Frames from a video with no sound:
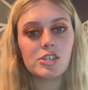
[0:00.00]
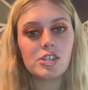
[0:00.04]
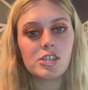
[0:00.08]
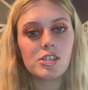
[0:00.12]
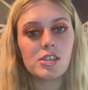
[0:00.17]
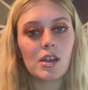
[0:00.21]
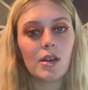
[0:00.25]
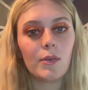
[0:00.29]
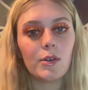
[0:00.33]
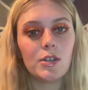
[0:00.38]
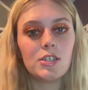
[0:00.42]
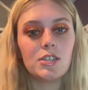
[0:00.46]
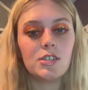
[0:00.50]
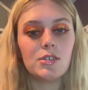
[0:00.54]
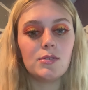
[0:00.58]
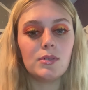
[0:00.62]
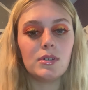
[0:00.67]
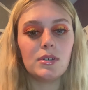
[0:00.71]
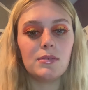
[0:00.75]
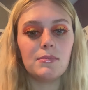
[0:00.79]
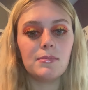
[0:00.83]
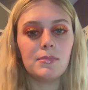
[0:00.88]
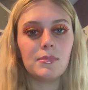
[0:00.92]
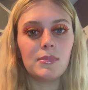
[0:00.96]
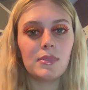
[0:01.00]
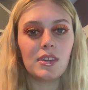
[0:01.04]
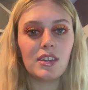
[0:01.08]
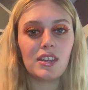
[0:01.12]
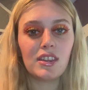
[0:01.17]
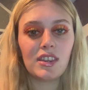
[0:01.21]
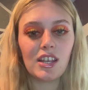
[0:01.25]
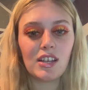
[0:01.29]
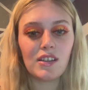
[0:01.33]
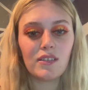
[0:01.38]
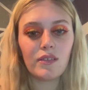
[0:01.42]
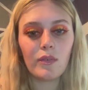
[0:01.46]
just how I do it.
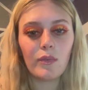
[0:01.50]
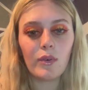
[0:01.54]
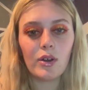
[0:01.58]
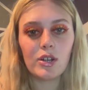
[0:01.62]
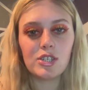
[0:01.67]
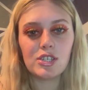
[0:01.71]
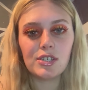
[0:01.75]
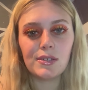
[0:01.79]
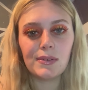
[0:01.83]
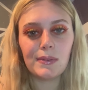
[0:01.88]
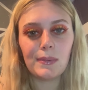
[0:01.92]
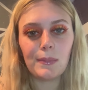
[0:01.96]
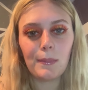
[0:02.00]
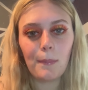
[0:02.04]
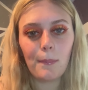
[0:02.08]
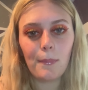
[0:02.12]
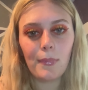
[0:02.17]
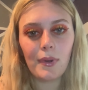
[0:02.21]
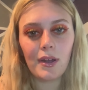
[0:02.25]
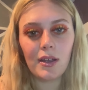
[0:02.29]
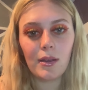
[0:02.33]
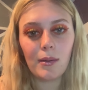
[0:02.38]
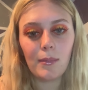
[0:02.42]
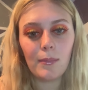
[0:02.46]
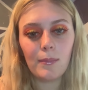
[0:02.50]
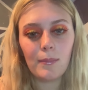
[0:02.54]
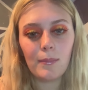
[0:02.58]
Thanks for watching. Bye.